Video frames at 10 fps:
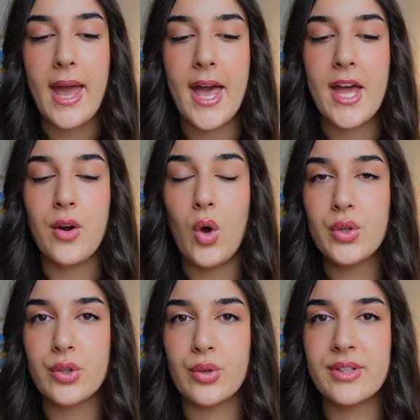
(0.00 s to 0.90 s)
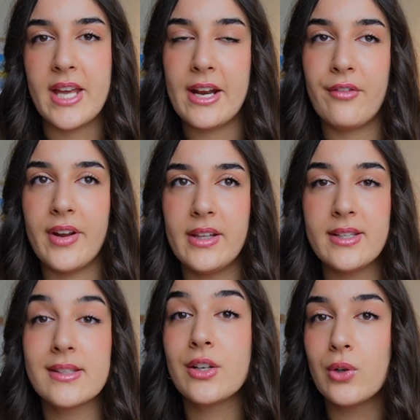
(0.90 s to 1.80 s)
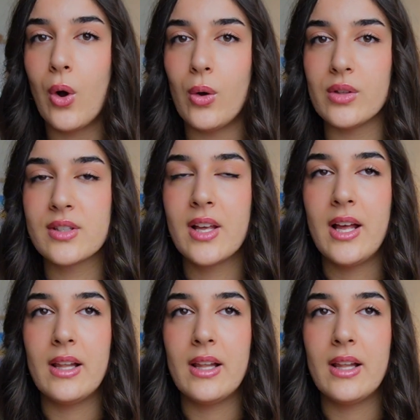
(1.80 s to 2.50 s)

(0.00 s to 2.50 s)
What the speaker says: And also setting realistic goals,